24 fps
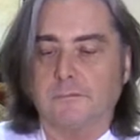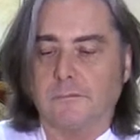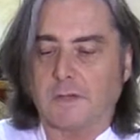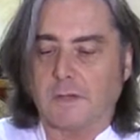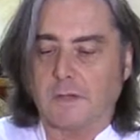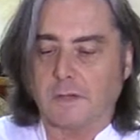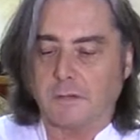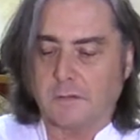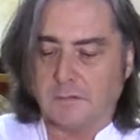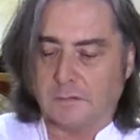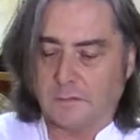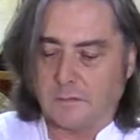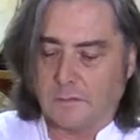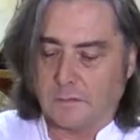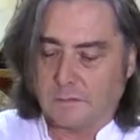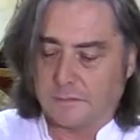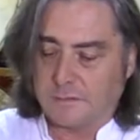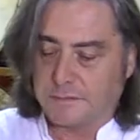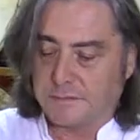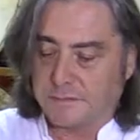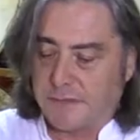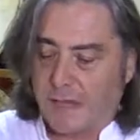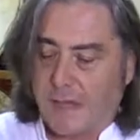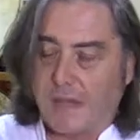and
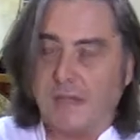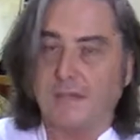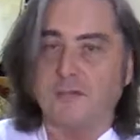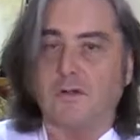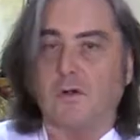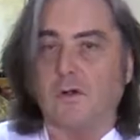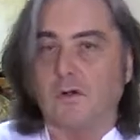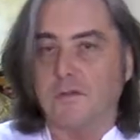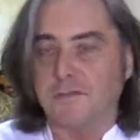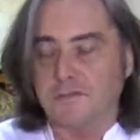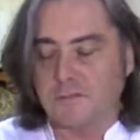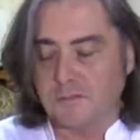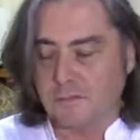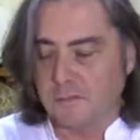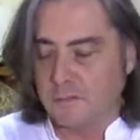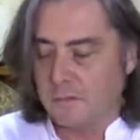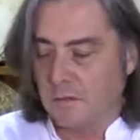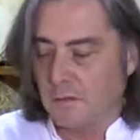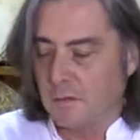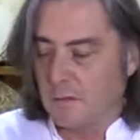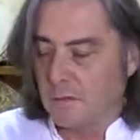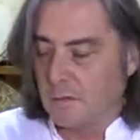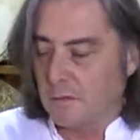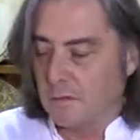tied also
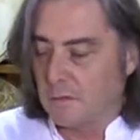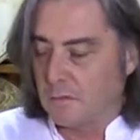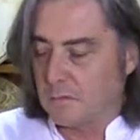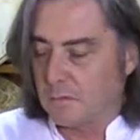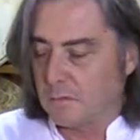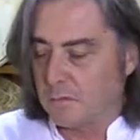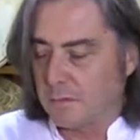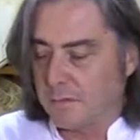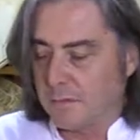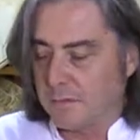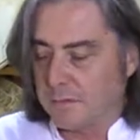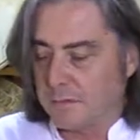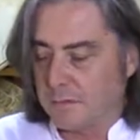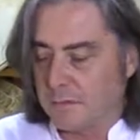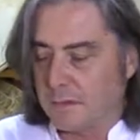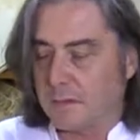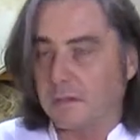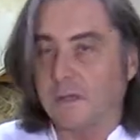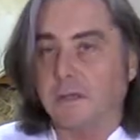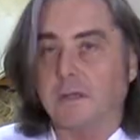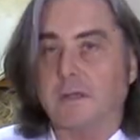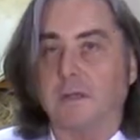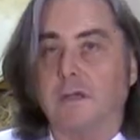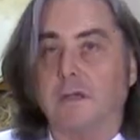with
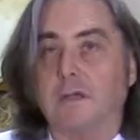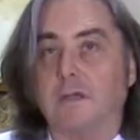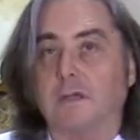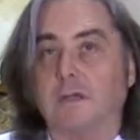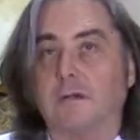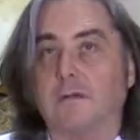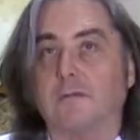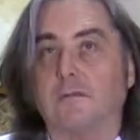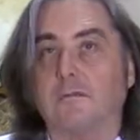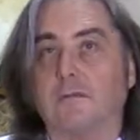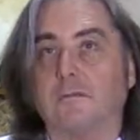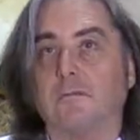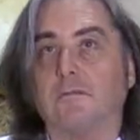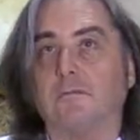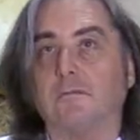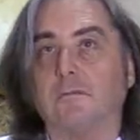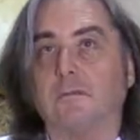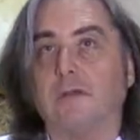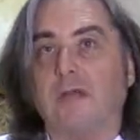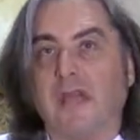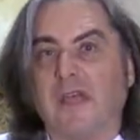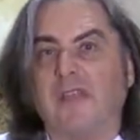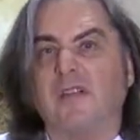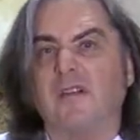
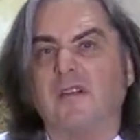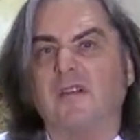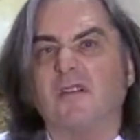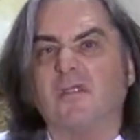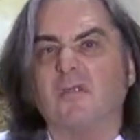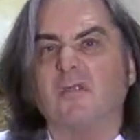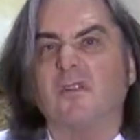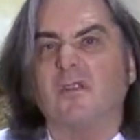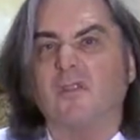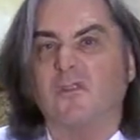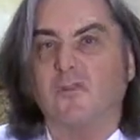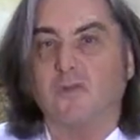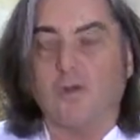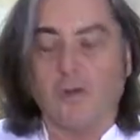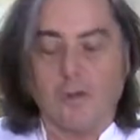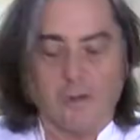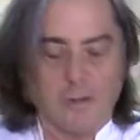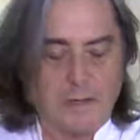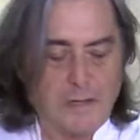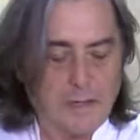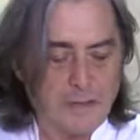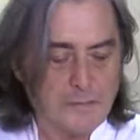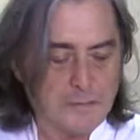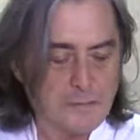uh, leather, with raw
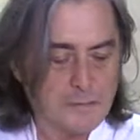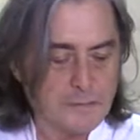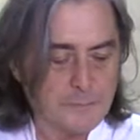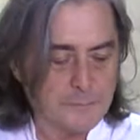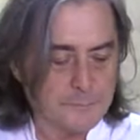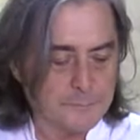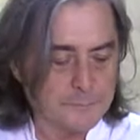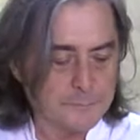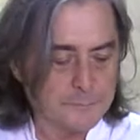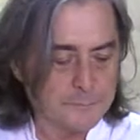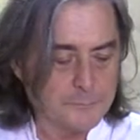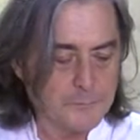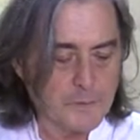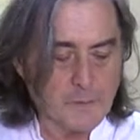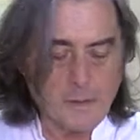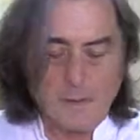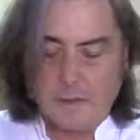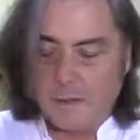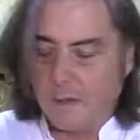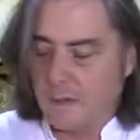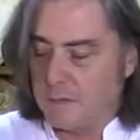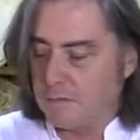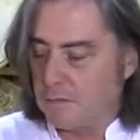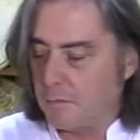leather, hmm,
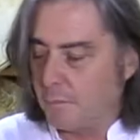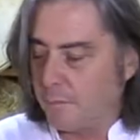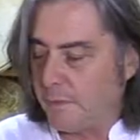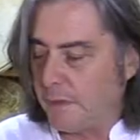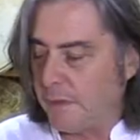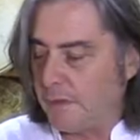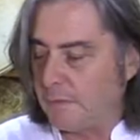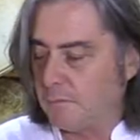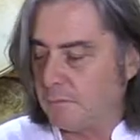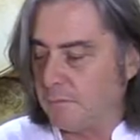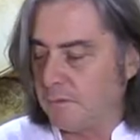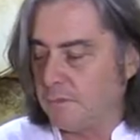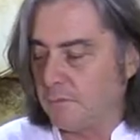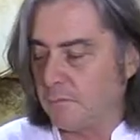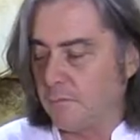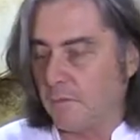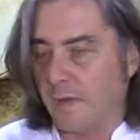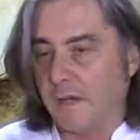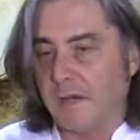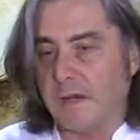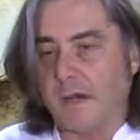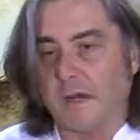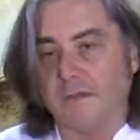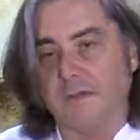and you play with
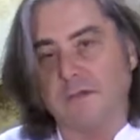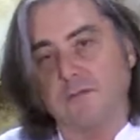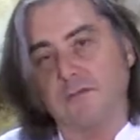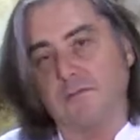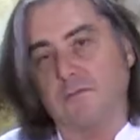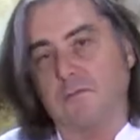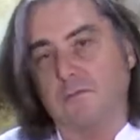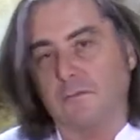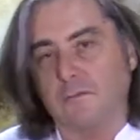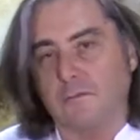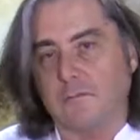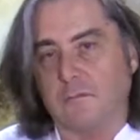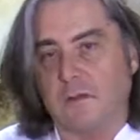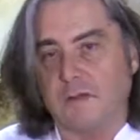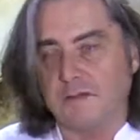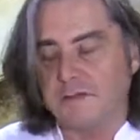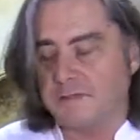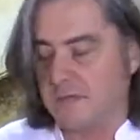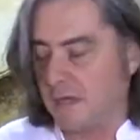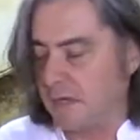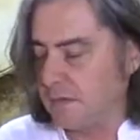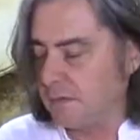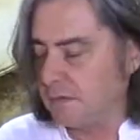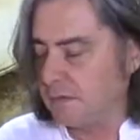one hand in one
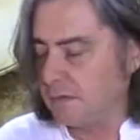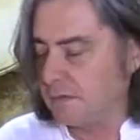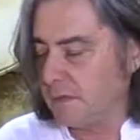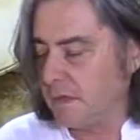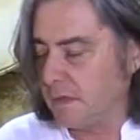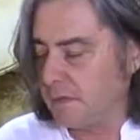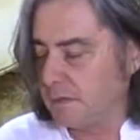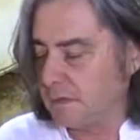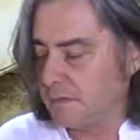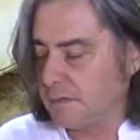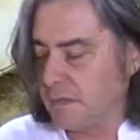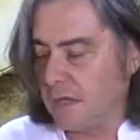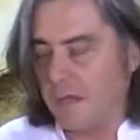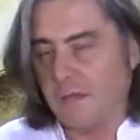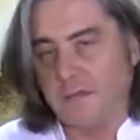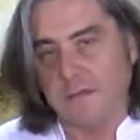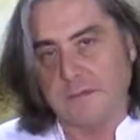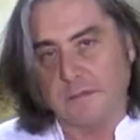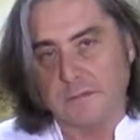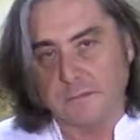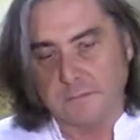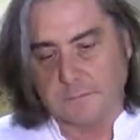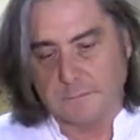side and the other in the other,